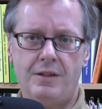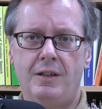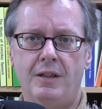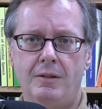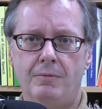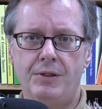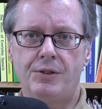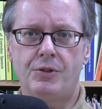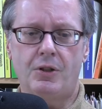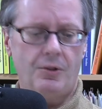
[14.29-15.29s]
the
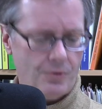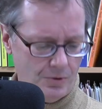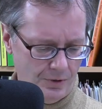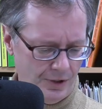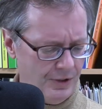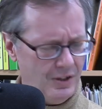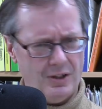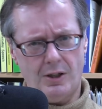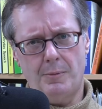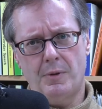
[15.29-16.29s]
research article, and then a
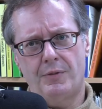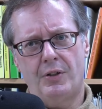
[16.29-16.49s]
couple of